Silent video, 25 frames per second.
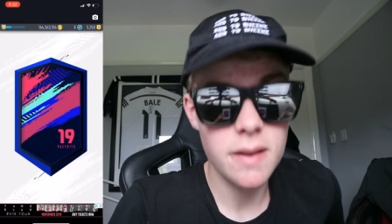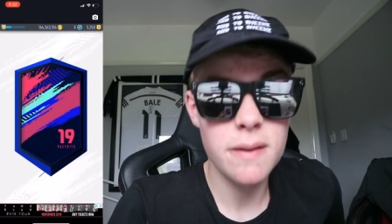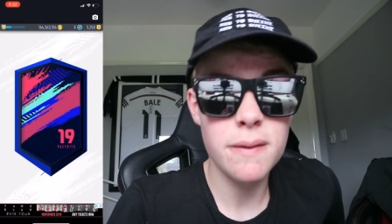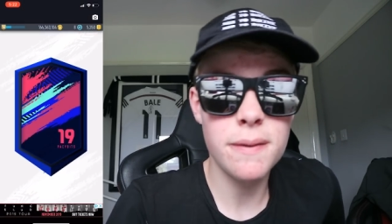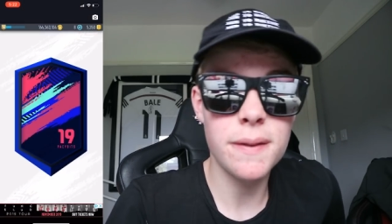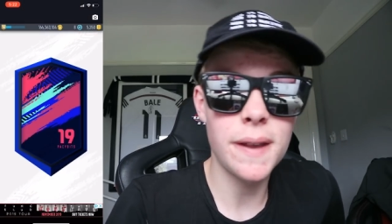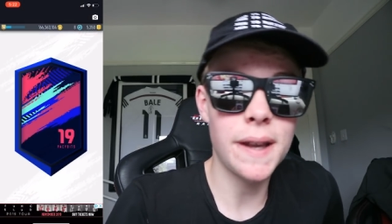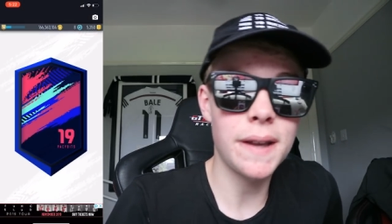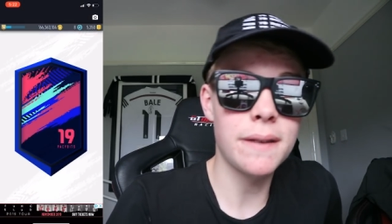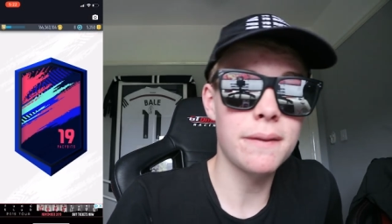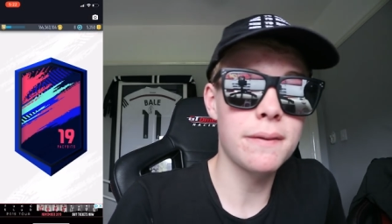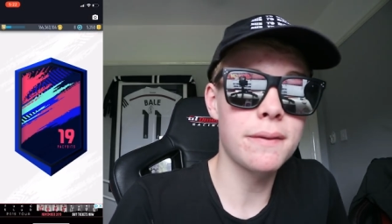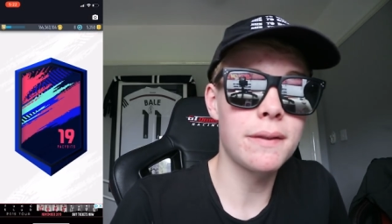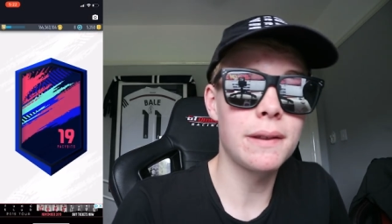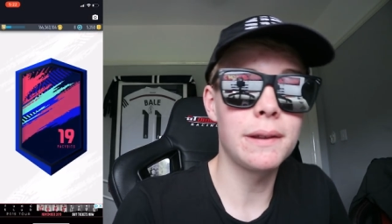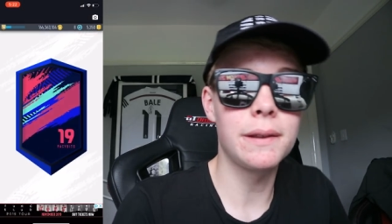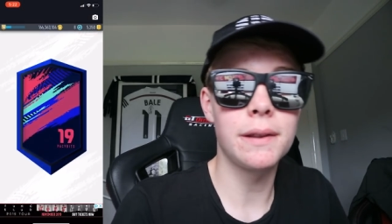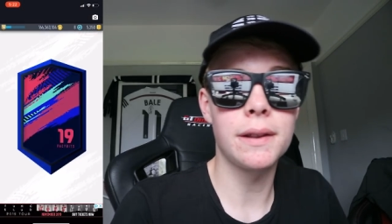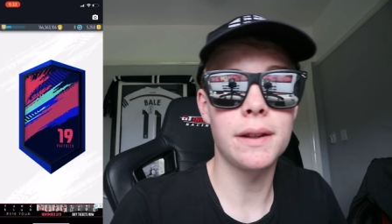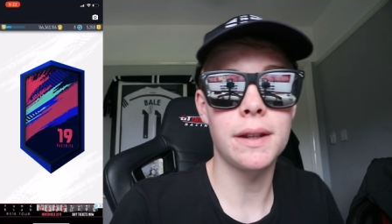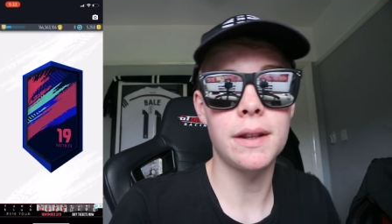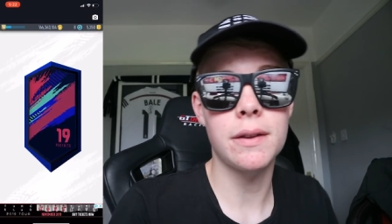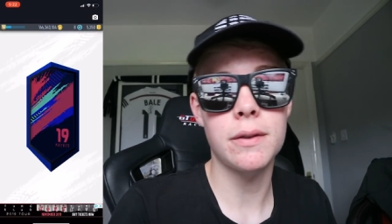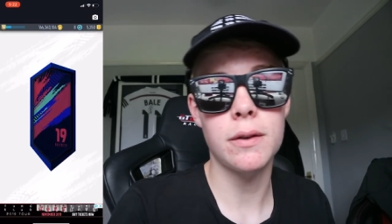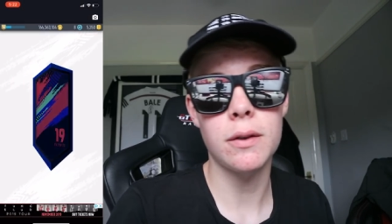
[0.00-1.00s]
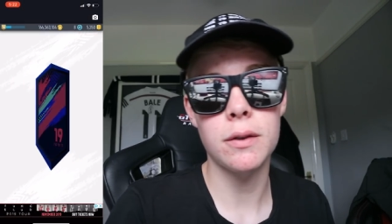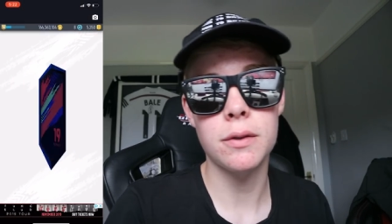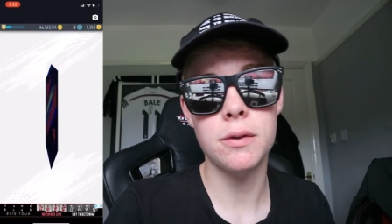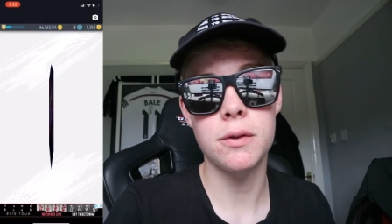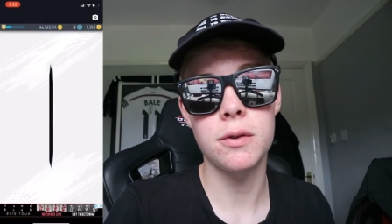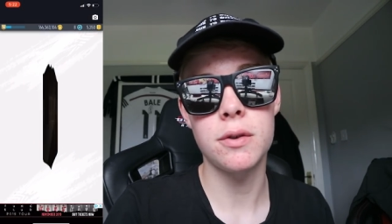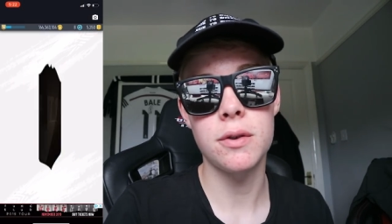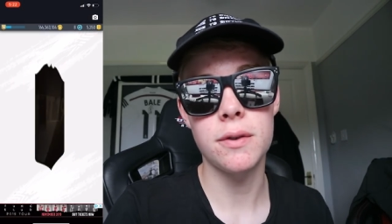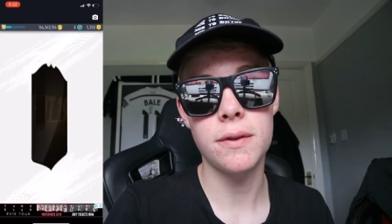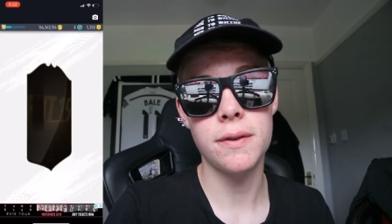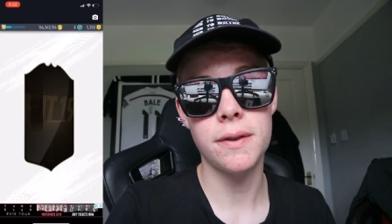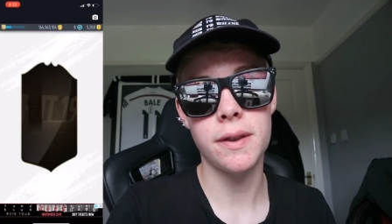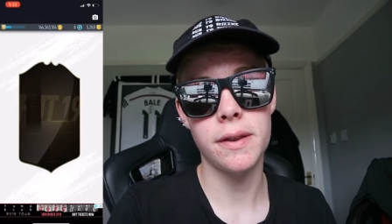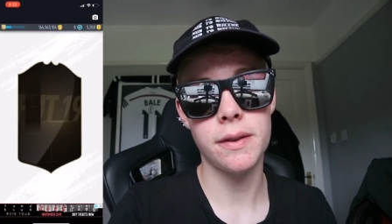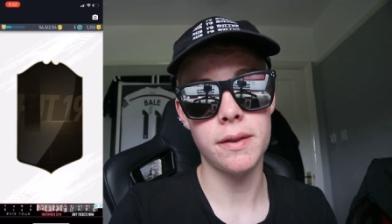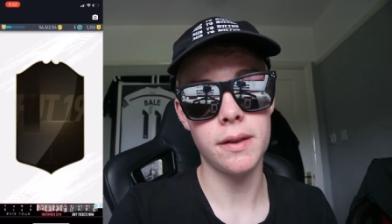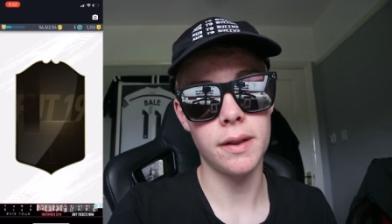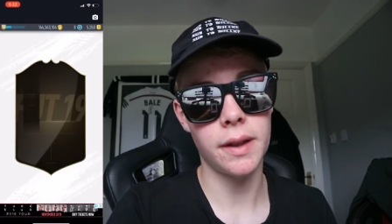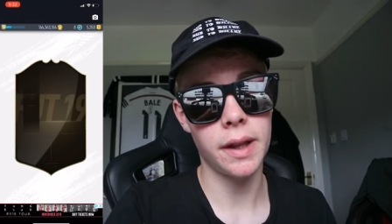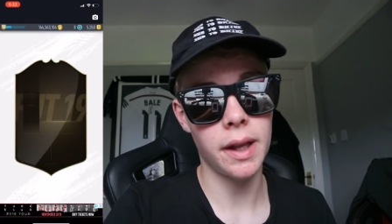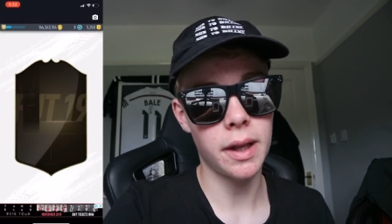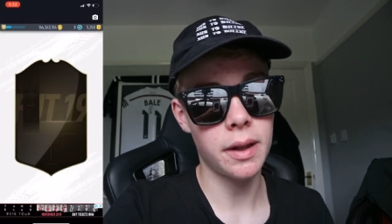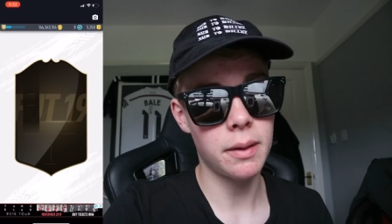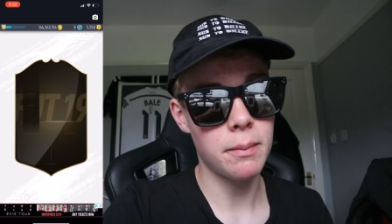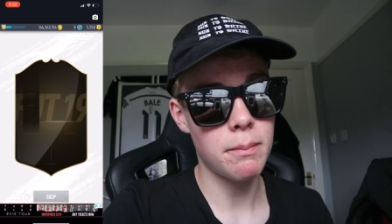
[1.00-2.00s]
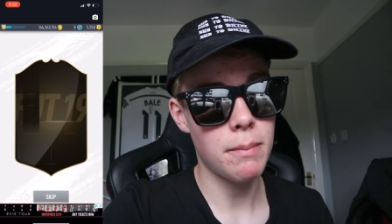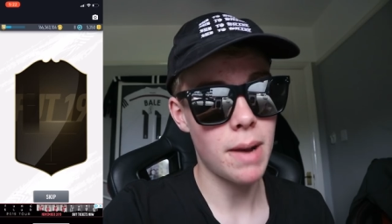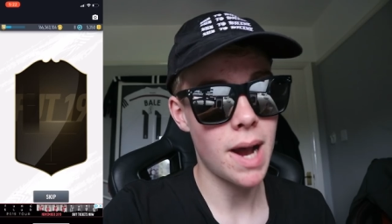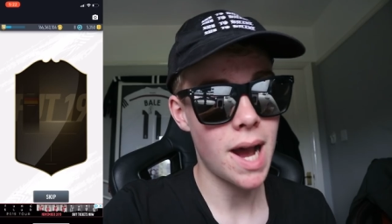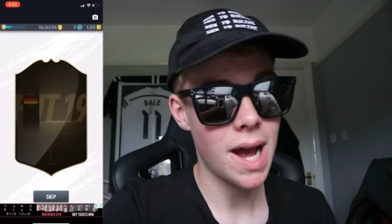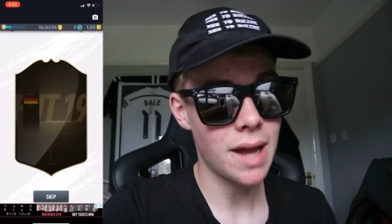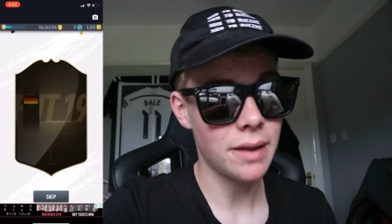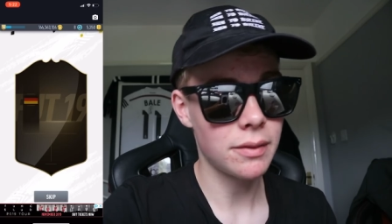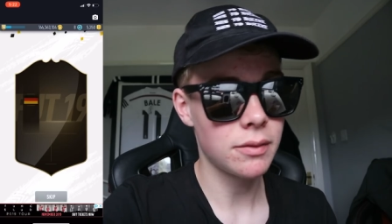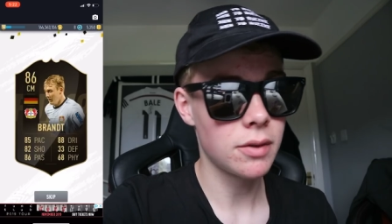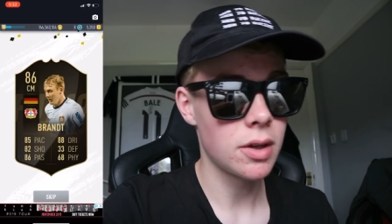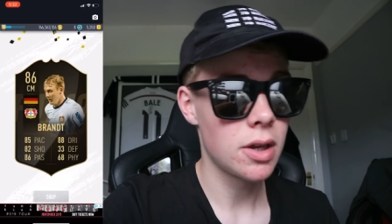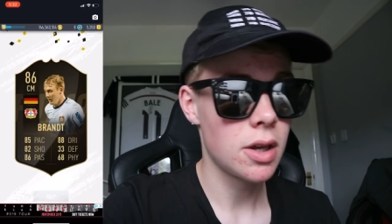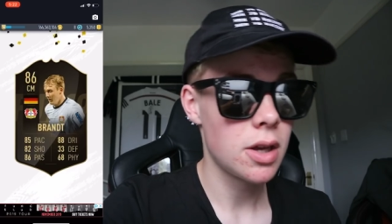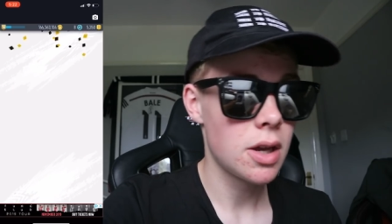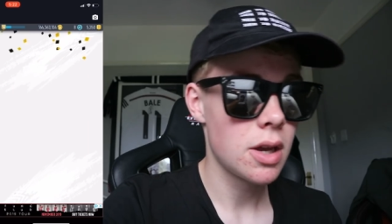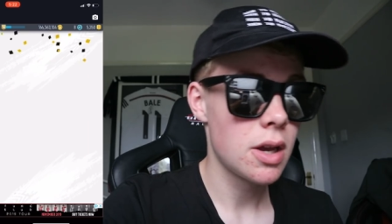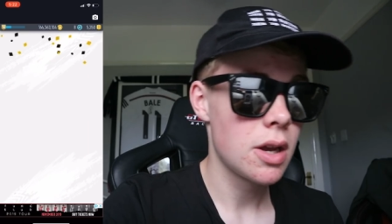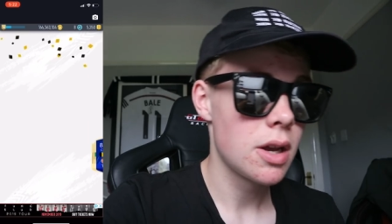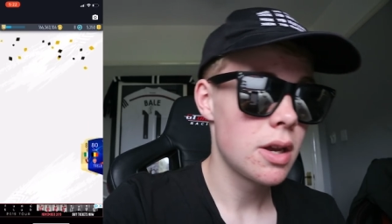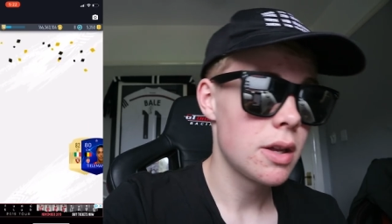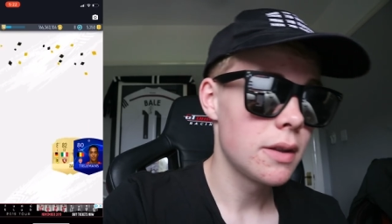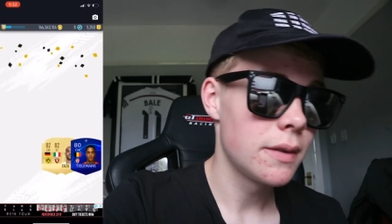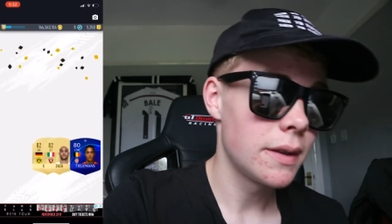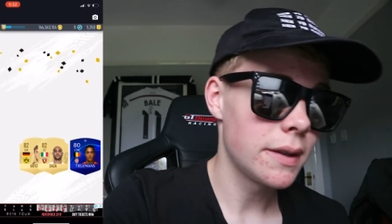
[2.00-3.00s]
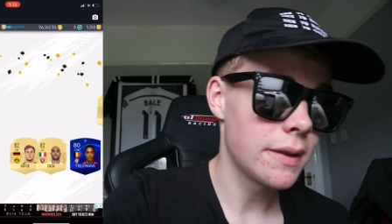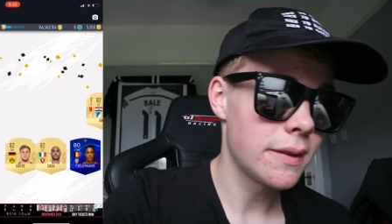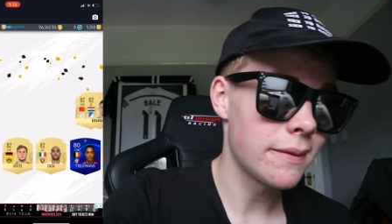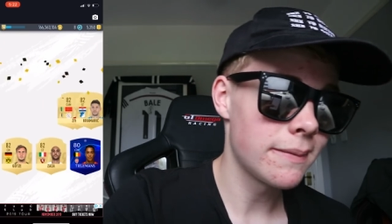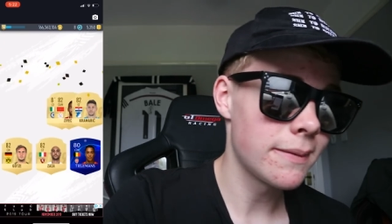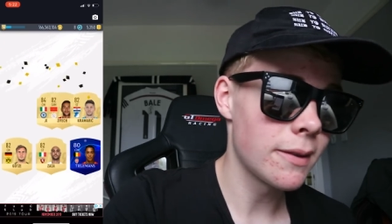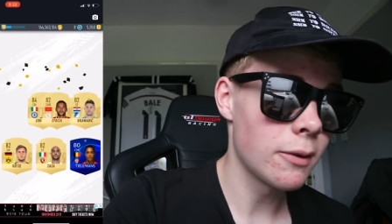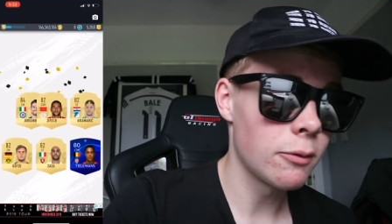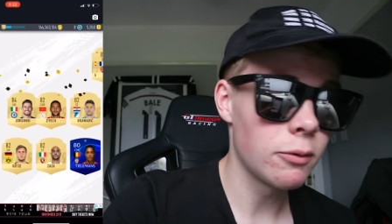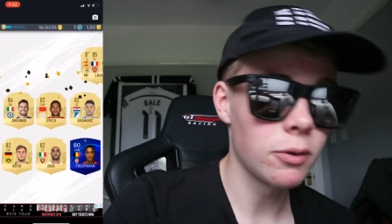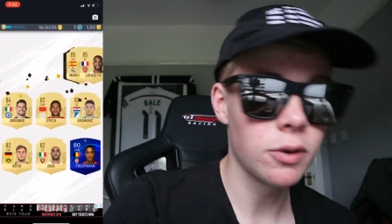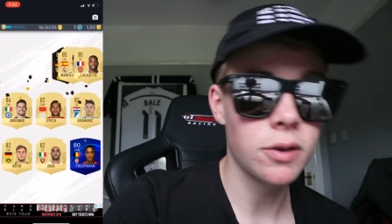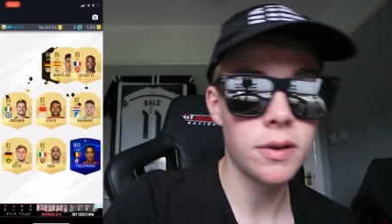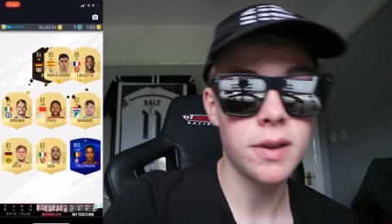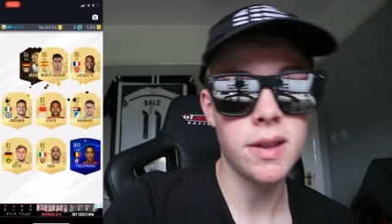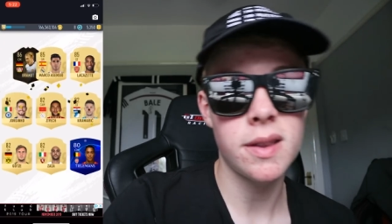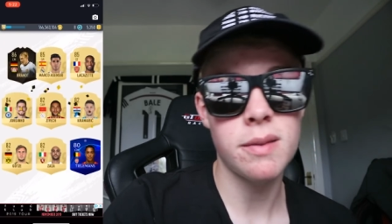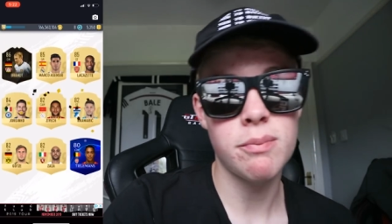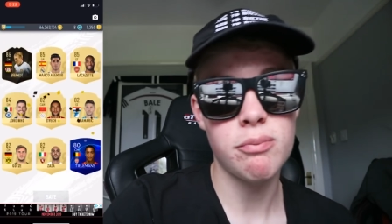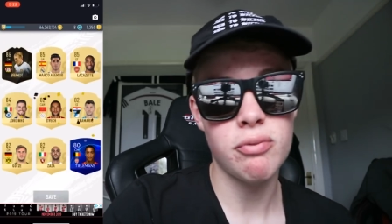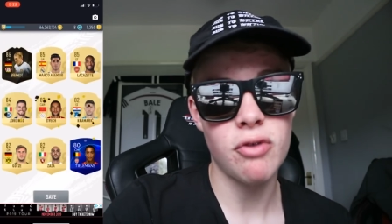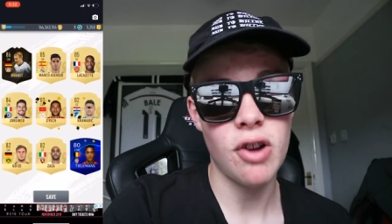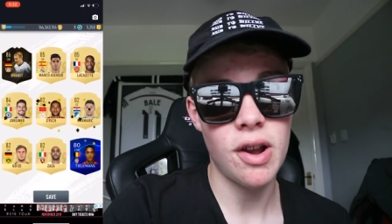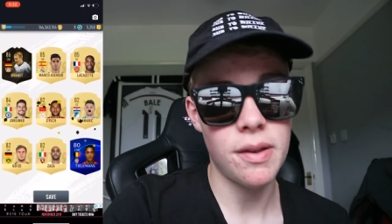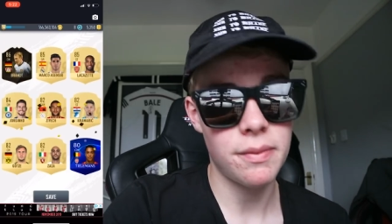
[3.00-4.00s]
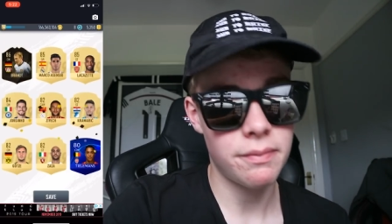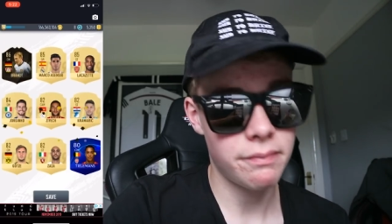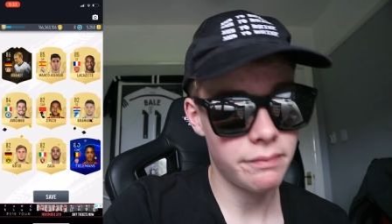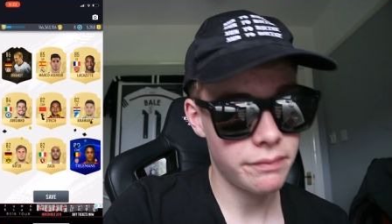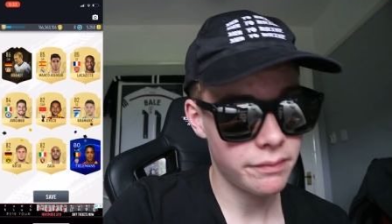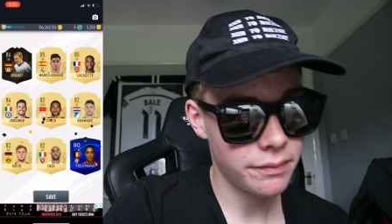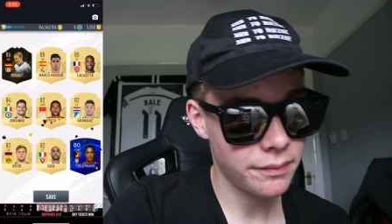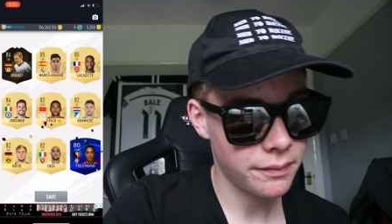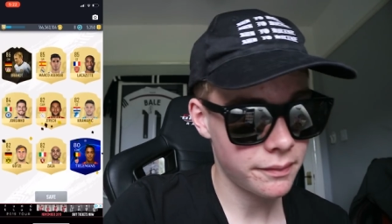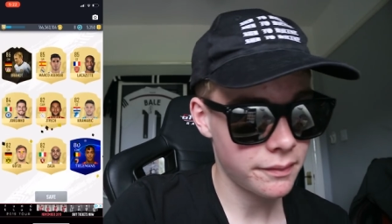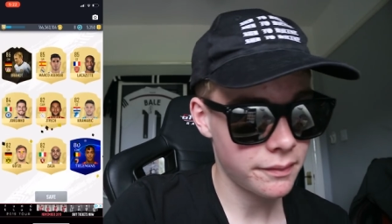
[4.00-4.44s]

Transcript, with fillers: Six sizzling sausages sizzling in a pan. This is no longer this brand.